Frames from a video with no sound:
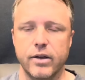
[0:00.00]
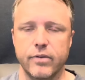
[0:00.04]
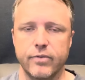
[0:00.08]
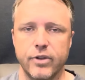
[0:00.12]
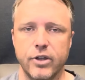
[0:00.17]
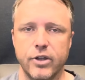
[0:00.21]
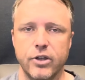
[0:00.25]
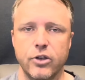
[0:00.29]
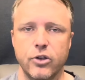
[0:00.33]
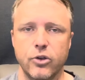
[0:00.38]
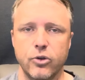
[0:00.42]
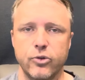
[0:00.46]
of
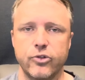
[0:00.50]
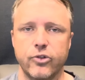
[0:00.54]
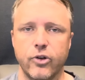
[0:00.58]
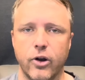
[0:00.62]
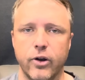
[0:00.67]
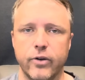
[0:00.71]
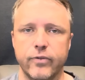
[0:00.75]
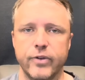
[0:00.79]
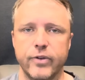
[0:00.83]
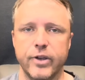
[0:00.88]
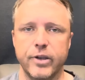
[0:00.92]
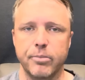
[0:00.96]
the used
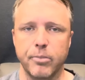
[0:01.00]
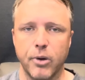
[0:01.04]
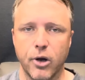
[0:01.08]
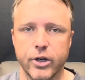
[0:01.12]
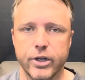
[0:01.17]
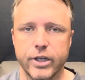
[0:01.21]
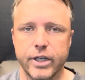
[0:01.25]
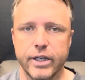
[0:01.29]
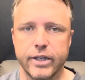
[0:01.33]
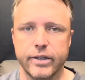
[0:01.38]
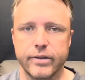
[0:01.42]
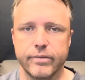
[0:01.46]
RV
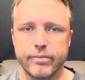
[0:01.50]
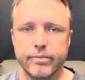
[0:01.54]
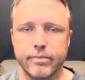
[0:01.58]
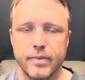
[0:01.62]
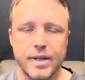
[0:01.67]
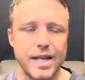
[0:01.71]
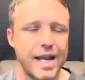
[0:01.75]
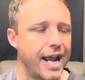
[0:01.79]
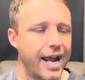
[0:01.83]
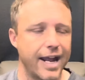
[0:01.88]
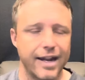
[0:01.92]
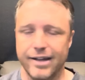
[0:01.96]
market,
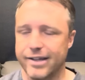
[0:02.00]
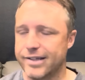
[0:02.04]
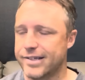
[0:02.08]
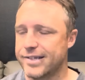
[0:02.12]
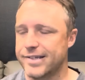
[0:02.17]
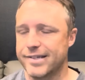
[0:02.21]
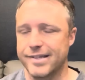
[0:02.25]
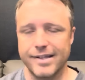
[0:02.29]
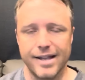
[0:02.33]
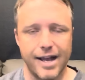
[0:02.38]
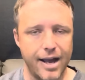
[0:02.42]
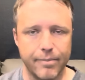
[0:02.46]
and
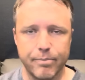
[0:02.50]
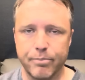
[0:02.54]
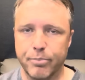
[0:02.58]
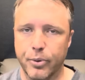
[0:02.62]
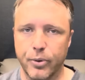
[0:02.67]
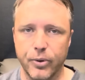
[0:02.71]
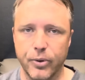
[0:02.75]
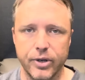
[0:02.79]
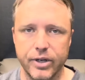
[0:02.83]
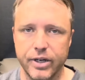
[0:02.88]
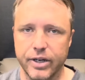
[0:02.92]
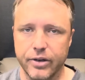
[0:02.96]
it's not
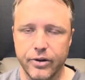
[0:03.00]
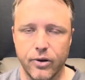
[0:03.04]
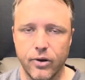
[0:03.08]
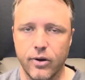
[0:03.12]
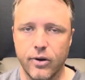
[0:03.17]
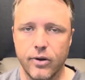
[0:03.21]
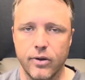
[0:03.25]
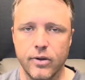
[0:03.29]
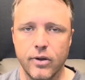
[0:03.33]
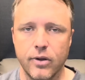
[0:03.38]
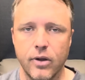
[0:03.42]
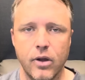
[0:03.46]
pretty at
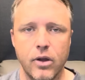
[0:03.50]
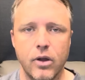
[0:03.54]
all.